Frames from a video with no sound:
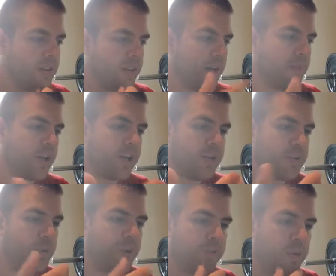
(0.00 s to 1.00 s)
I'm looking at
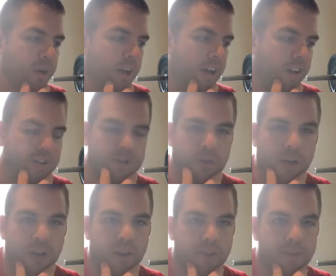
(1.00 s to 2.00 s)
$24 a
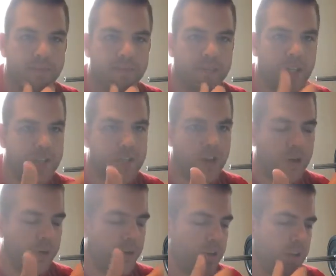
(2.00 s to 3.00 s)
month. And
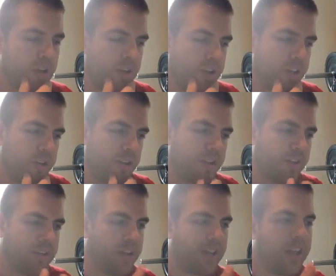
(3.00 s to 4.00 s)
so, you know,
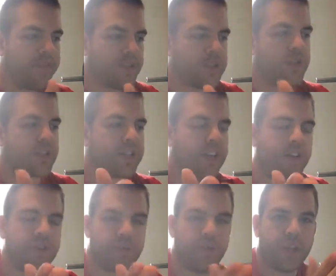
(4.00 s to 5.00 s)
the life insurance
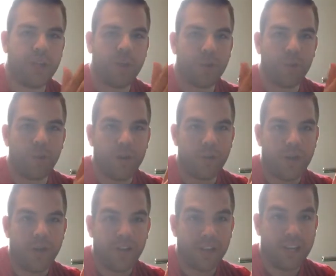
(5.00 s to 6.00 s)
carrier is really only worried
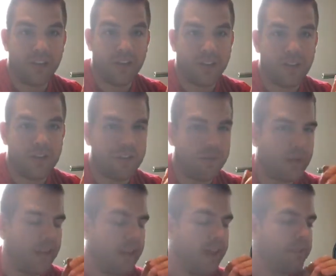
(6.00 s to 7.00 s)
about the later years in
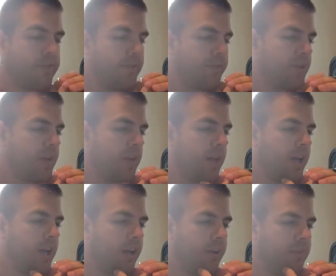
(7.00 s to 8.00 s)
my life.
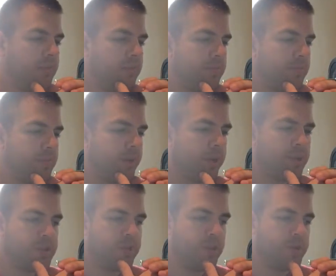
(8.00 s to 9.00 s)
They're
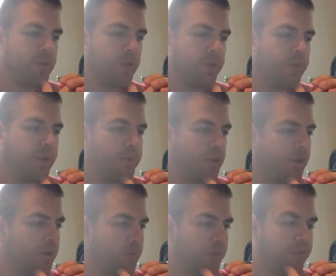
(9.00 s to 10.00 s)
not so much worried when I'm
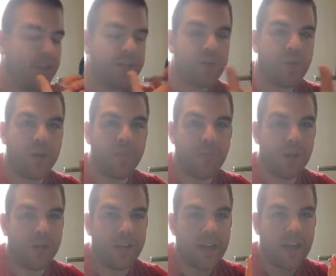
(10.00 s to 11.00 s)
younger. But if I just wanted $1
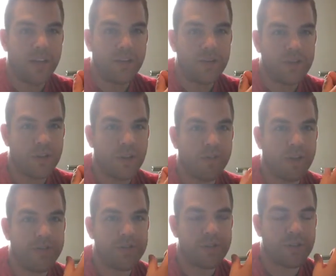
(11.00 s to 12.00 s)
million of
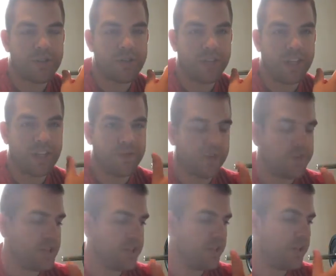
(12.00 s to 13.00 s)
life insurance for the next
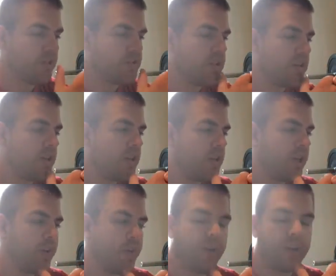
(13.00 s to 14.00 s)
15 years,
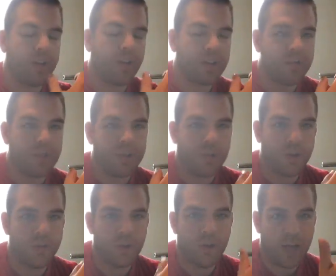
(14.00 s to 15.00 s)
it would only cost me
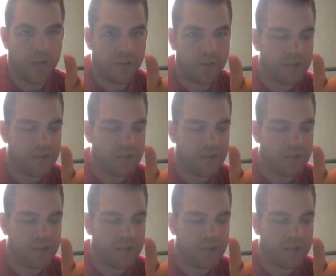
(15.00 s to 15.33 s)
$24.